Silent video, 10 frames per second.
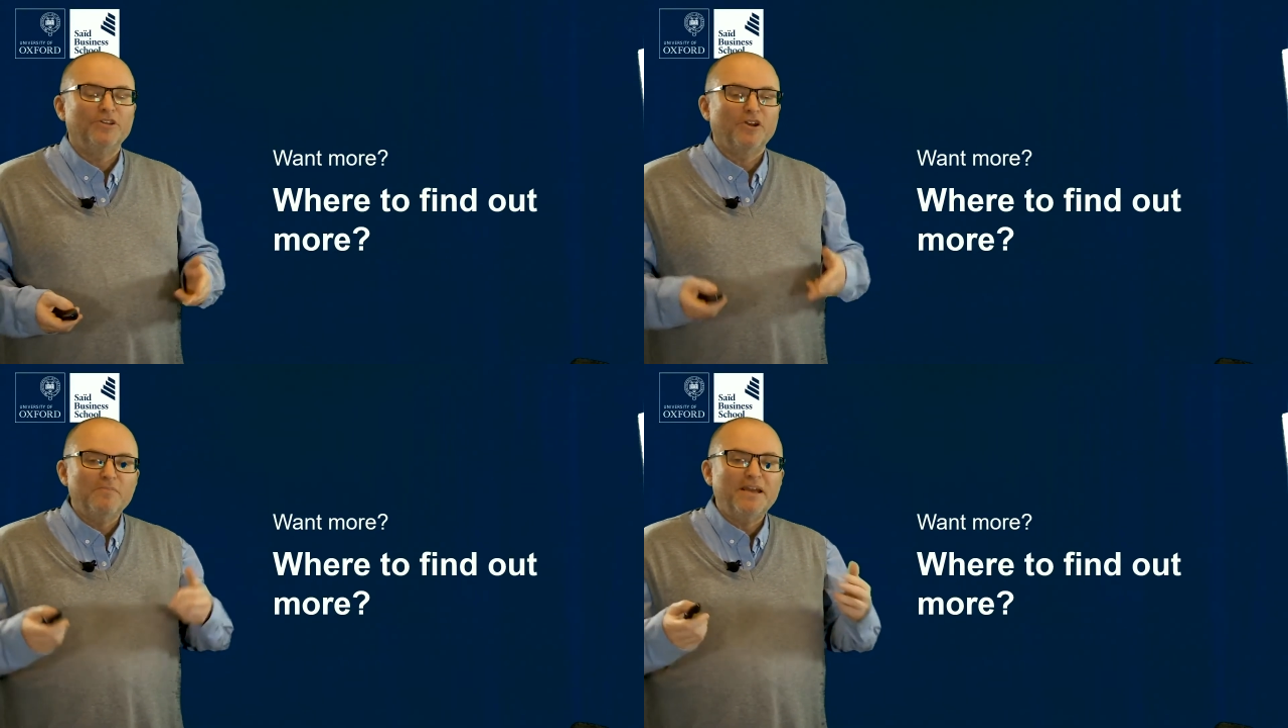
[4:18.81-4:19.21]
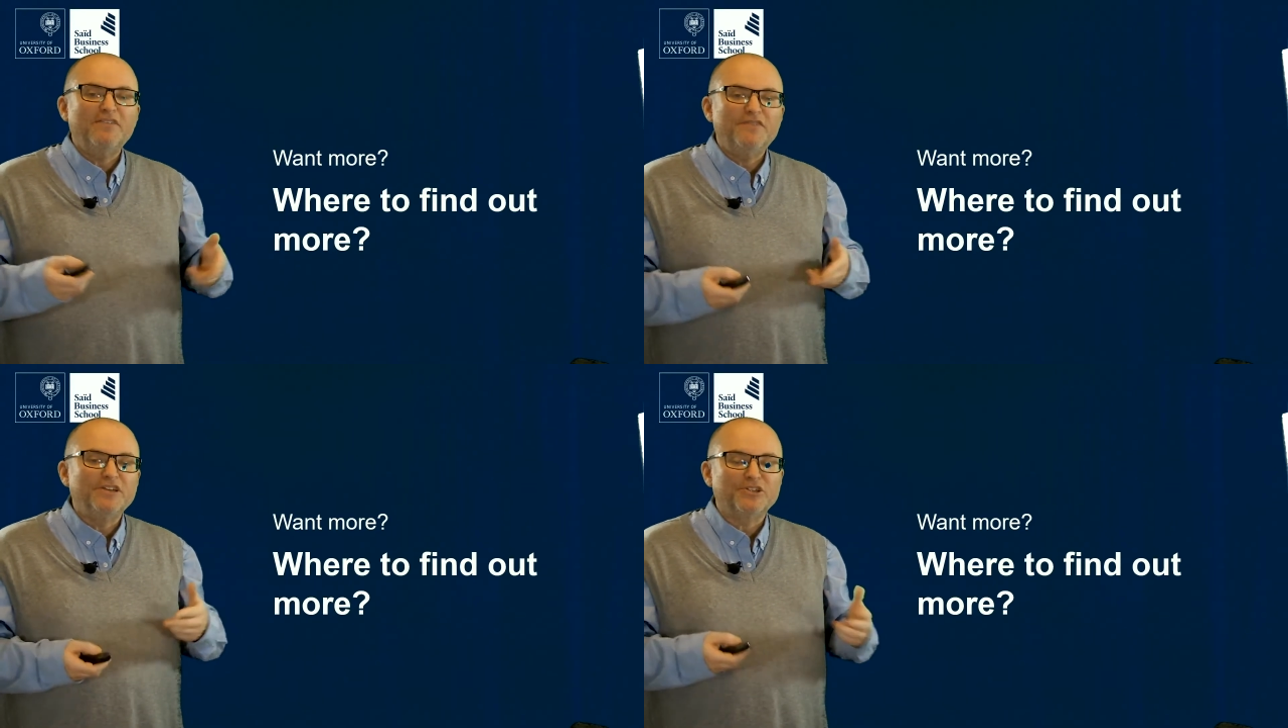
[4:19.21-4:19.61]
There are many
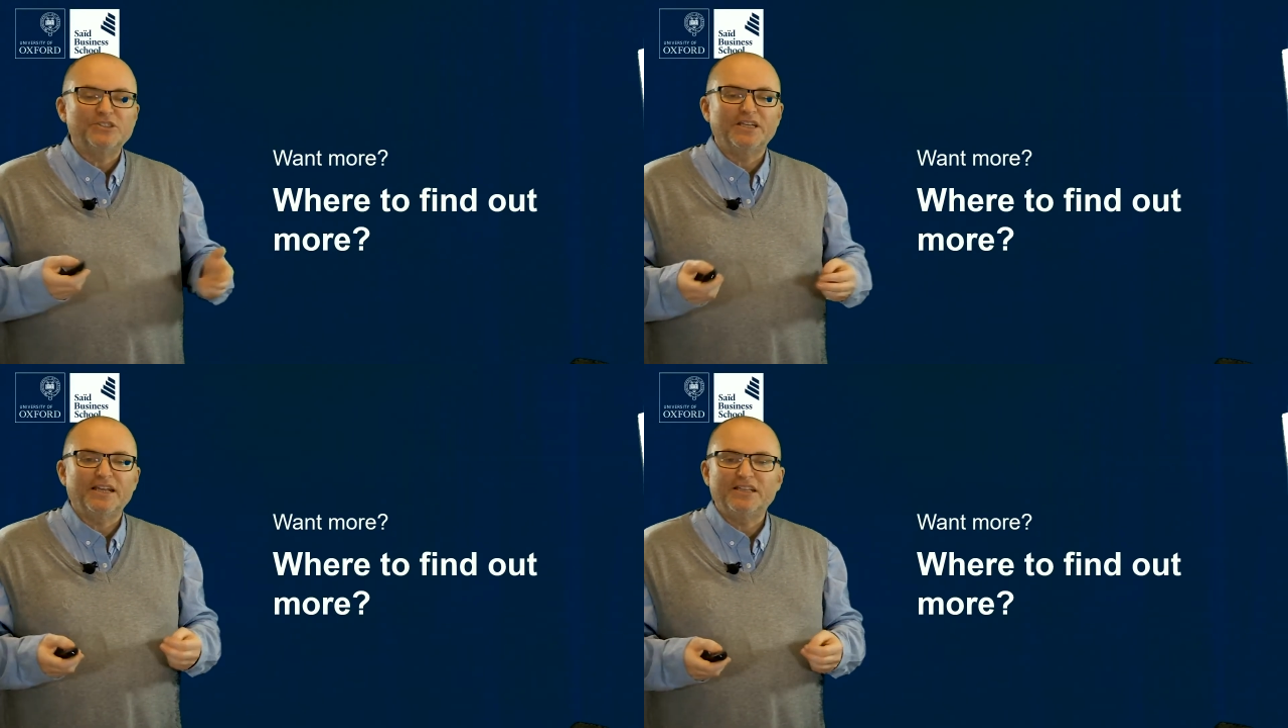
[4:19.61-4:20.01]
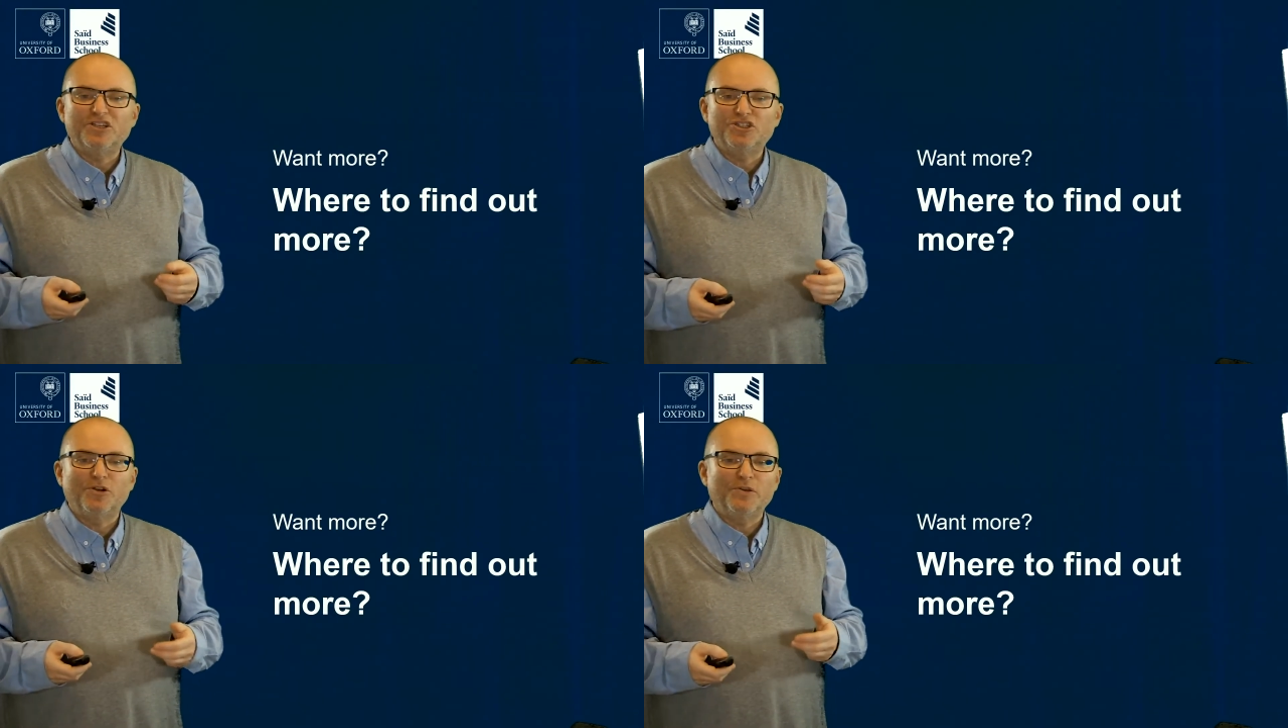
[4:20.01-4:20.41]
features that I didn't
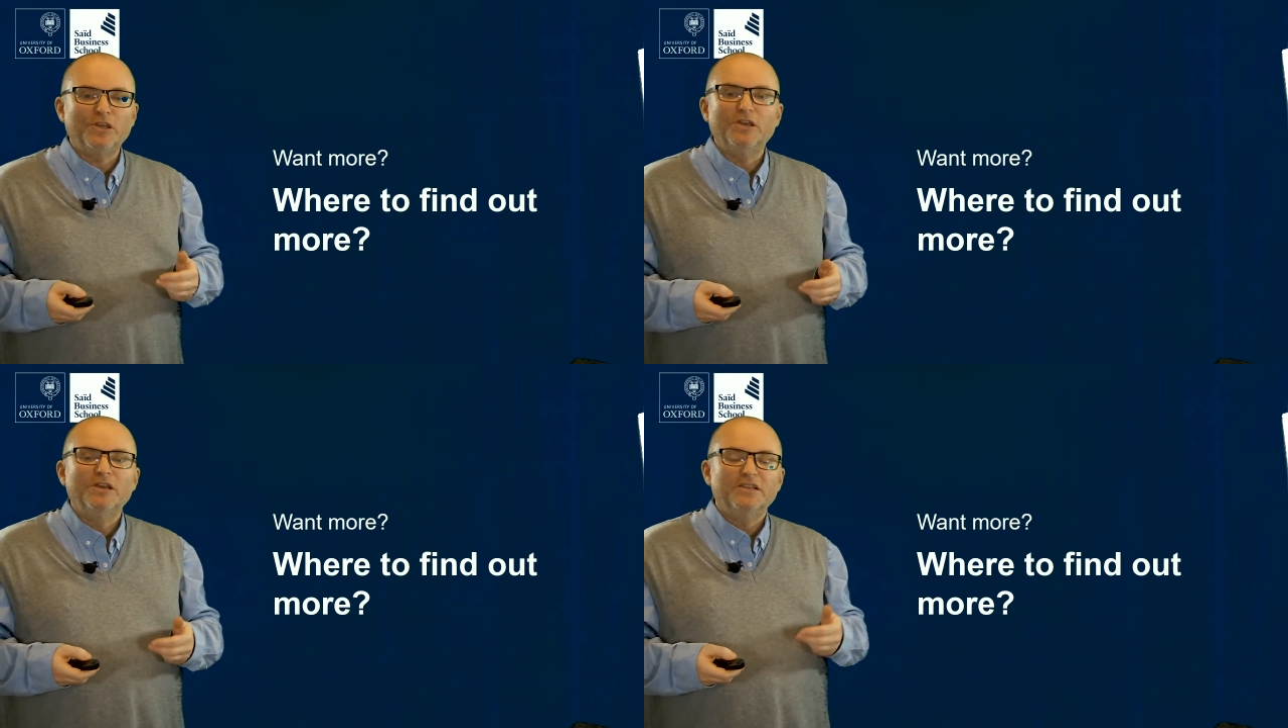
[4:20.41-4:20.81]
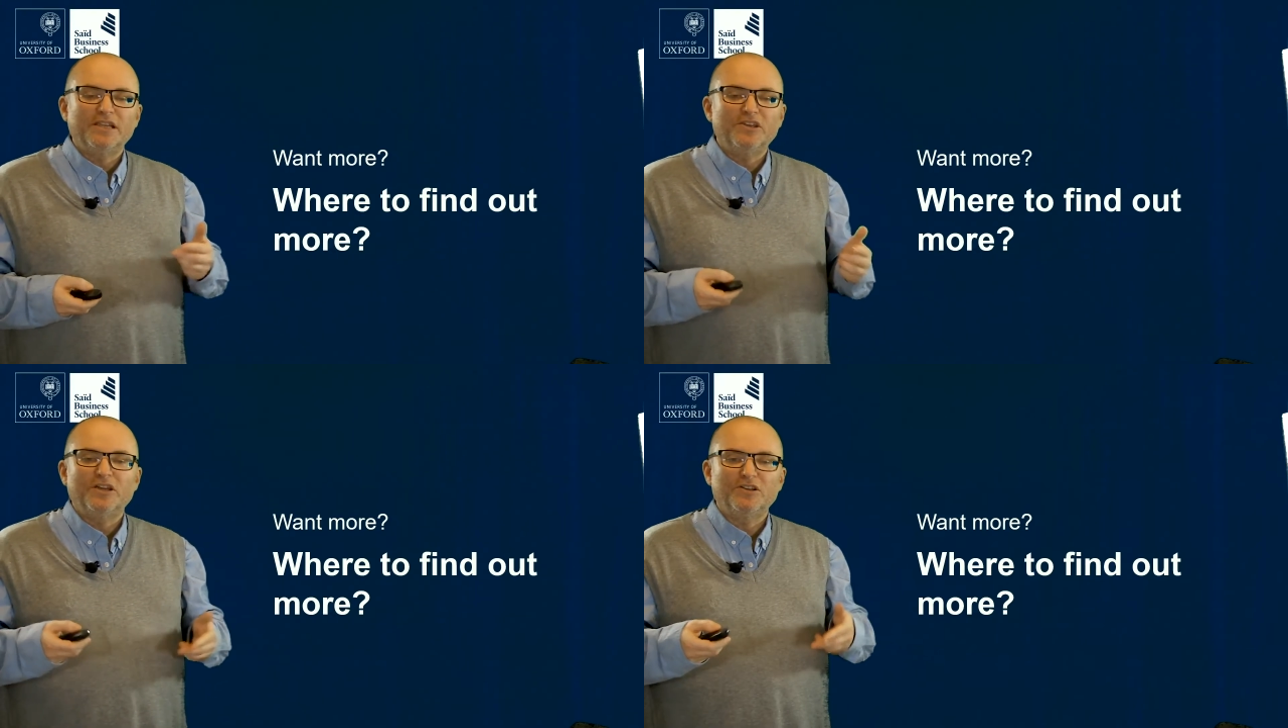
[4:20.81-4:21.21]
show you
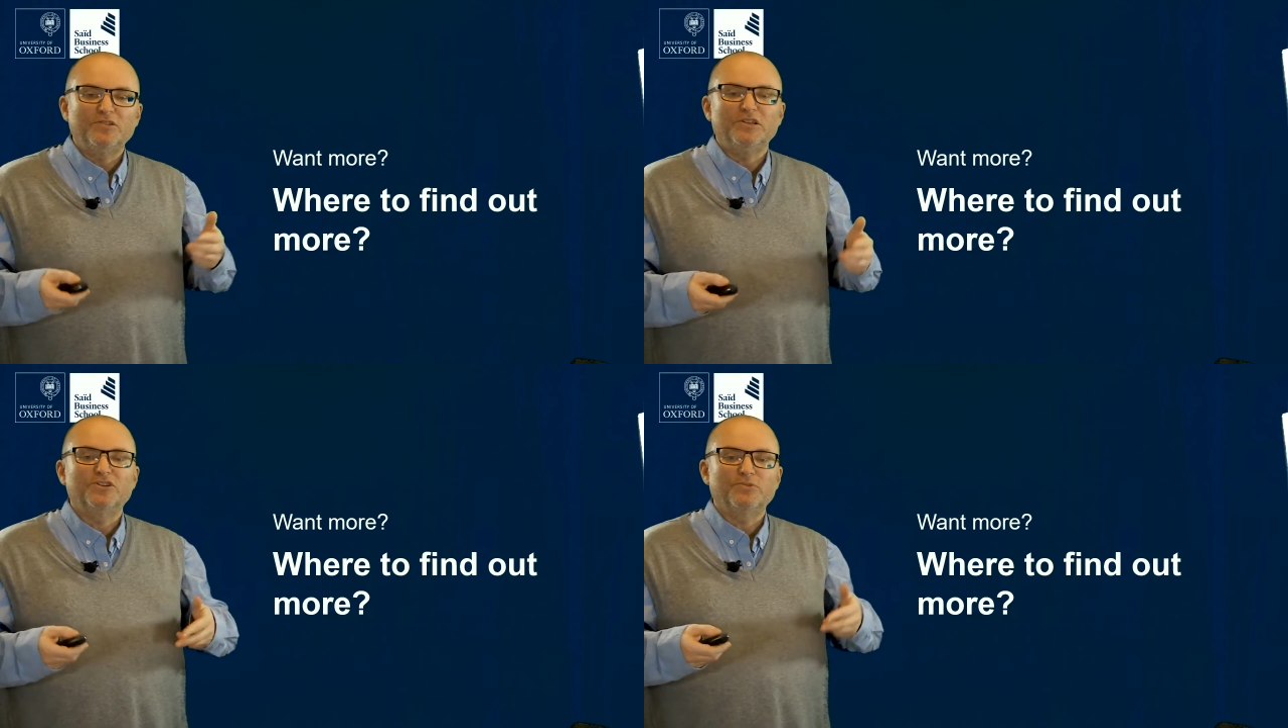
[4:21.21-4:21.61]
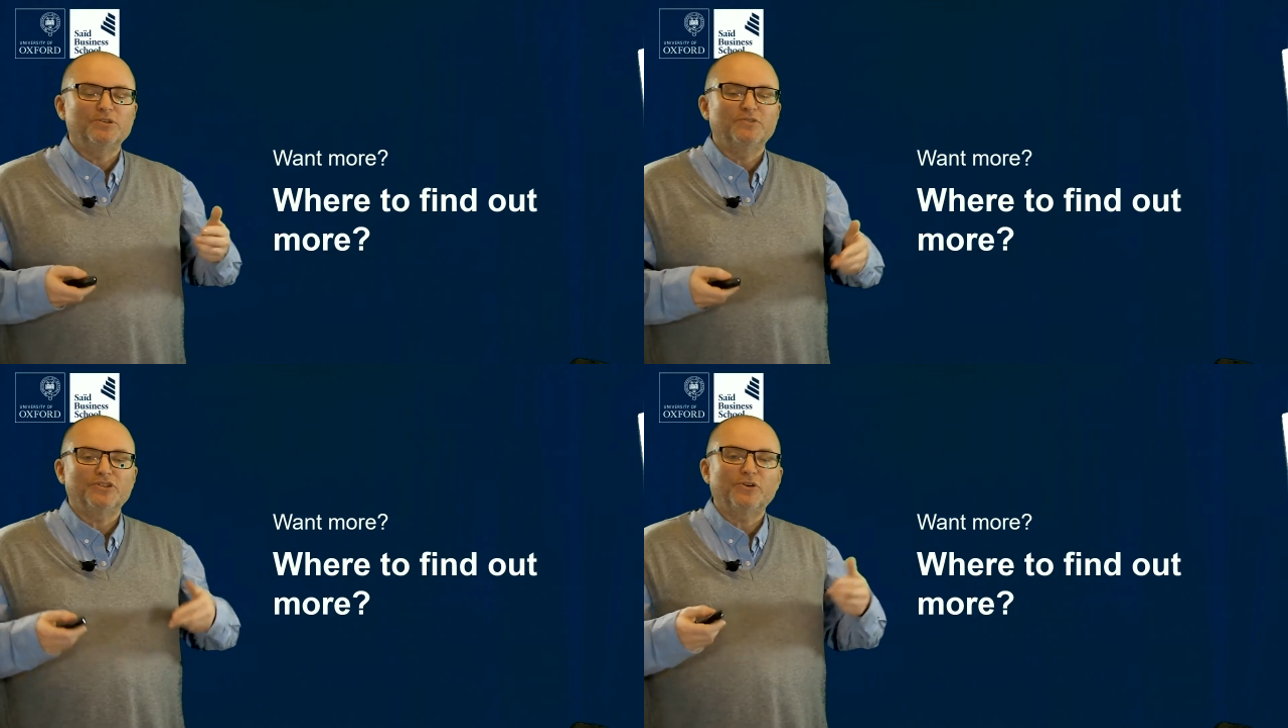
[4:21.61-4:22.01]
that you can do in terms
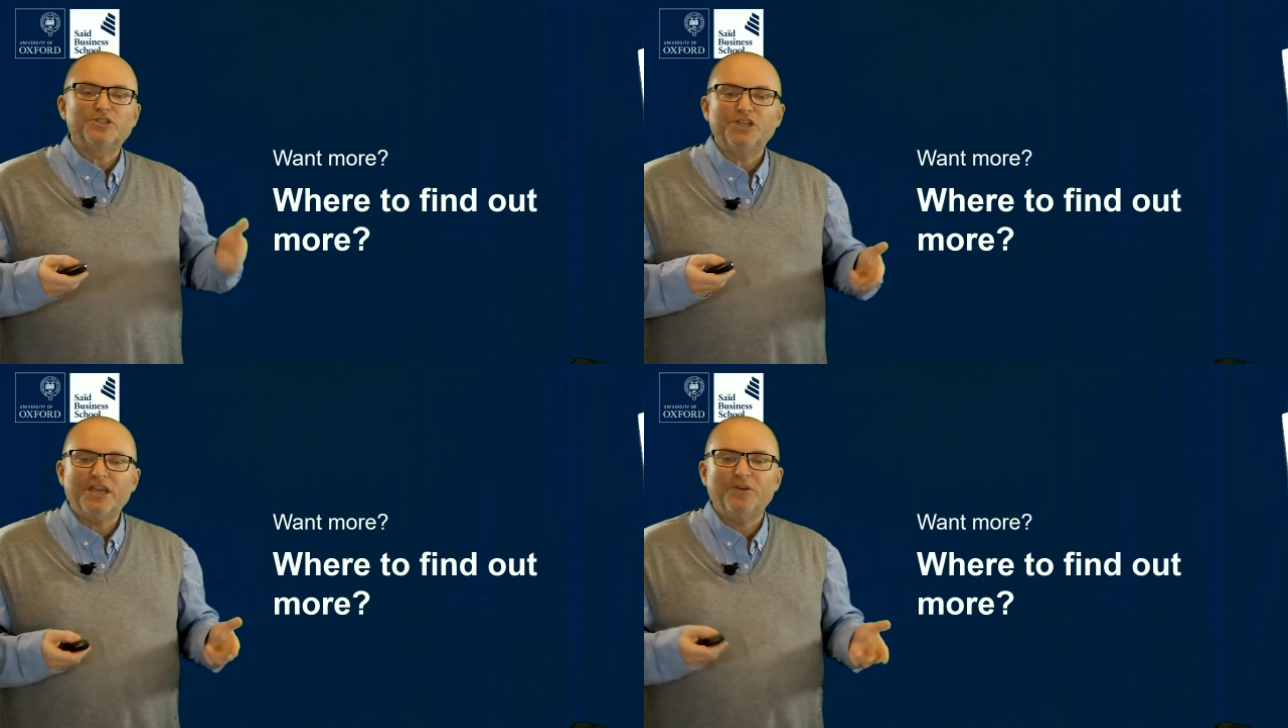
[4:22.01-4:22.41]
of searching,